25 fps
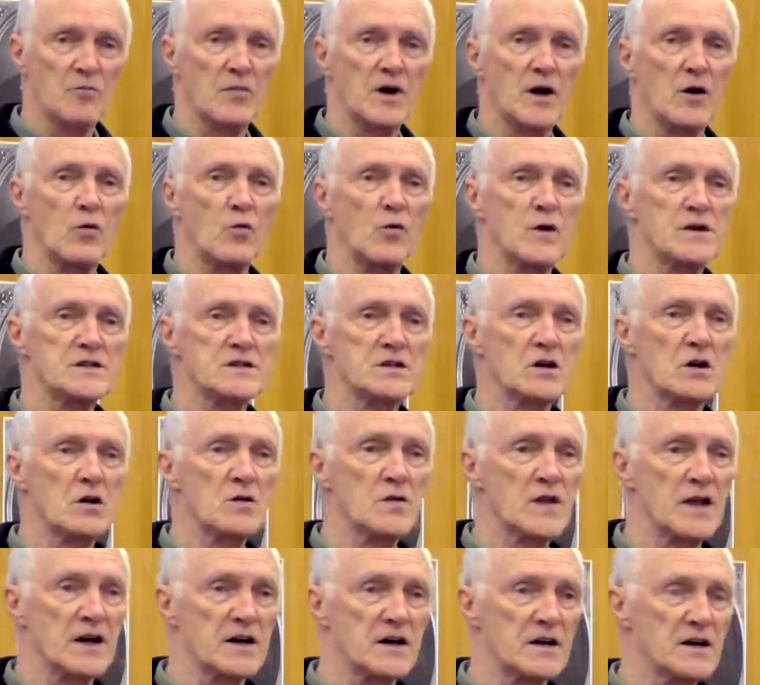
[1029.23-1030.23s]
but we're
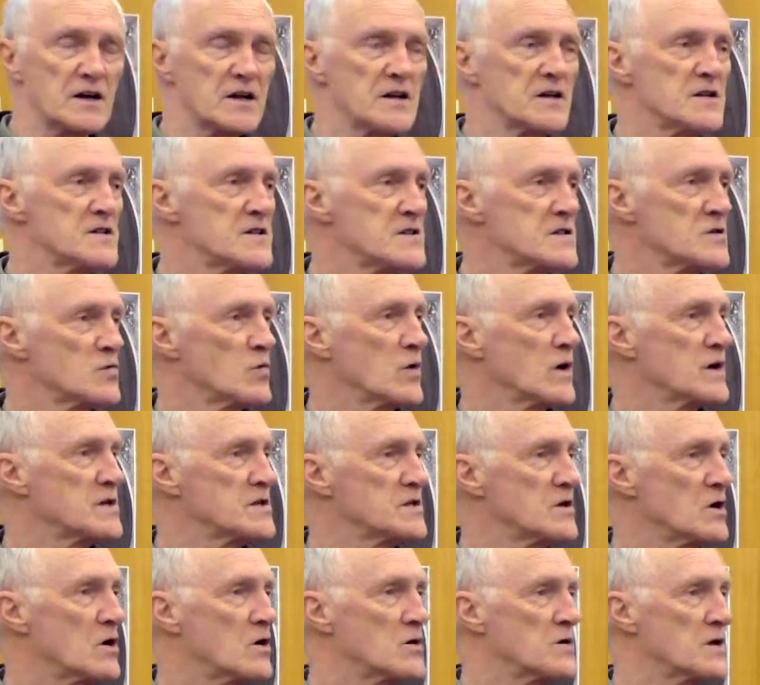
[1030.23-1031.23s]
told that it is. We're
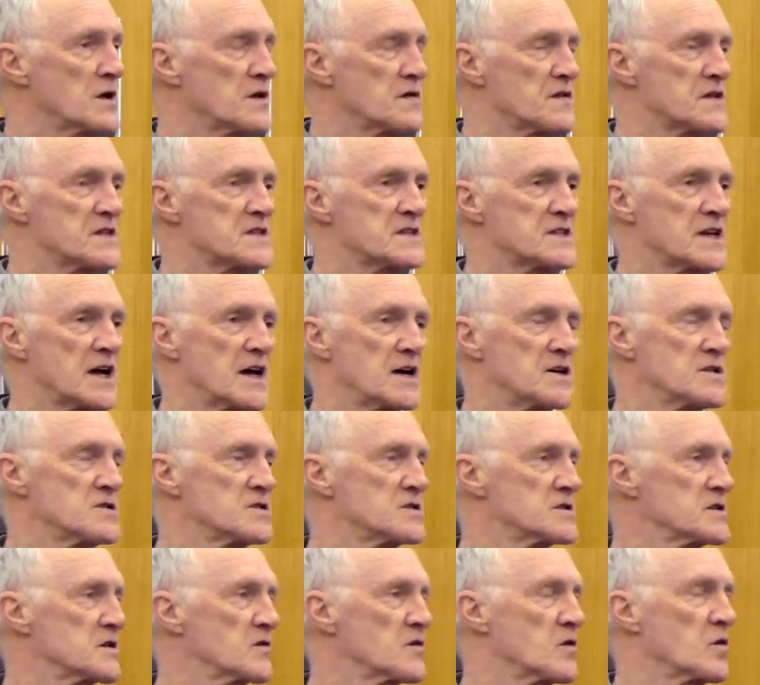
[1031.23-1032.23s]
told that the
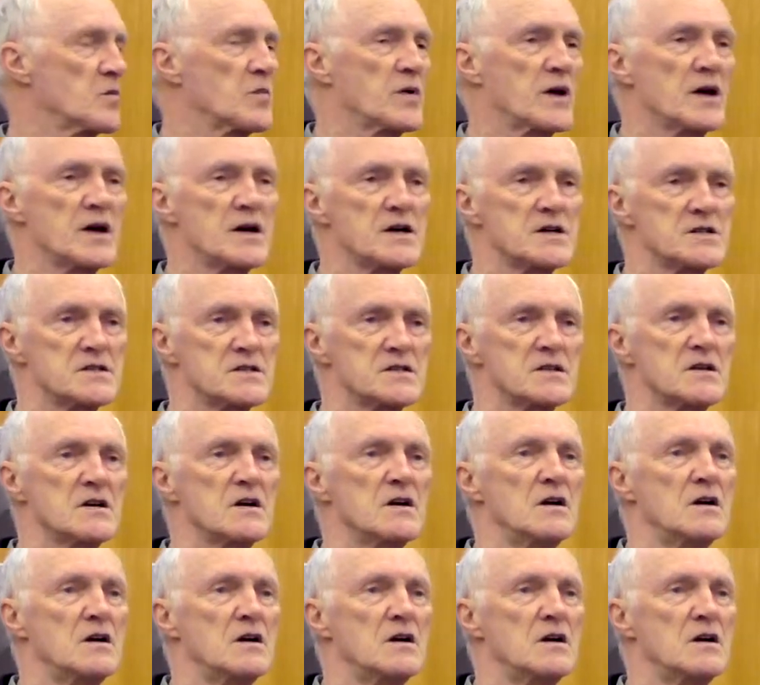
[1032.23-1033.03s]
sages of the past,